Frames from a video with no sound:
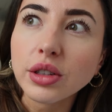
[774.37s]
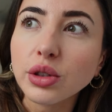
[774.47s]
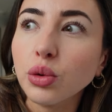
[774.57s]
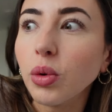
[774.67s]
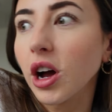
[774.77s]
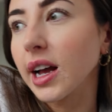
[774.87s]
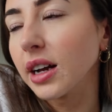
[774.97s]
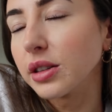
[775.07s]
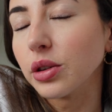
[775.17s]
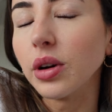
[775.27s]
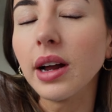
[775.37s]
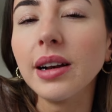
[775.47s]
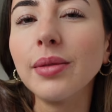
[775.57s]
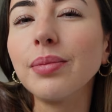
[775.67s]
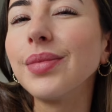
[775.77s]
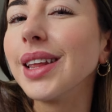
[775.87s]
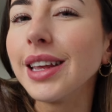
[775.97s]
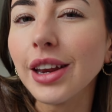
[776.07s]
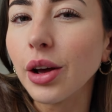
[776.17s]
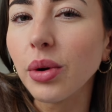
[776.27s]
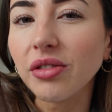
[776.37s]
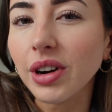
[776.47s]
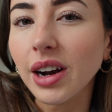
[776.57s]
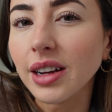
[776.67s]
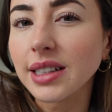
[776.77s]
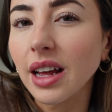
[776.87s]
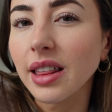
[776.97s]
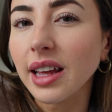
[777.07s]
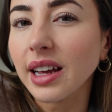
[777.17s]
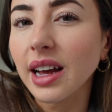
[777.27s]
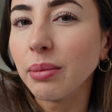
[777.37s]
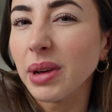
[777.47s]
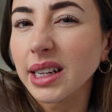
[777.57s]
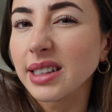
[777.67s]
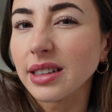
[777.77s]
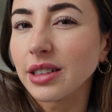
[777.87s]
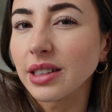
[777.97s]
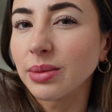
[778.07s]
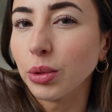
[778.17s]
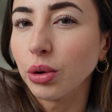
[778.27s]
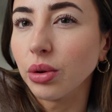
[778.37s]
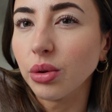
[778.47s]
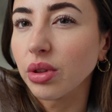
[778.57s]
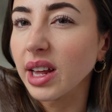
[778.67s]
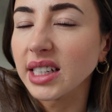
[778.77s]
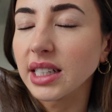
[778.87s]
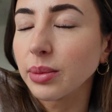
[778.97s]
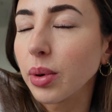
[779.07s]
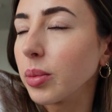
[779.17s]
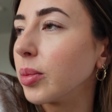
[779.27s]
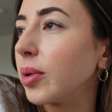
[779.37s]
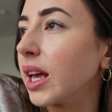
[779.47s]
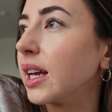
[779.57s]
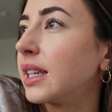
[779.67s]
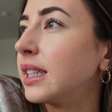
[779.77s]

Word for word: or workouts, or, and you know what I've realised, I think a mix is just more authentic probably.